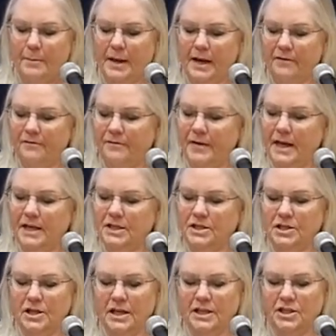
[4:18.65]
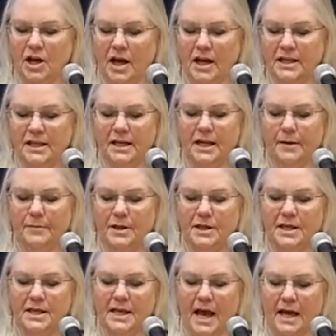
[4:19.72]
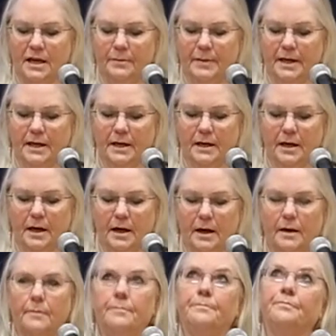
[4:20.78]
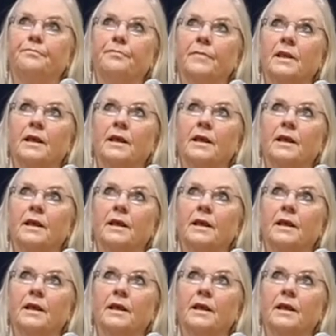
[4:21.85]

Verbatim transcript: But it, it, it dawned on him that this had to be um,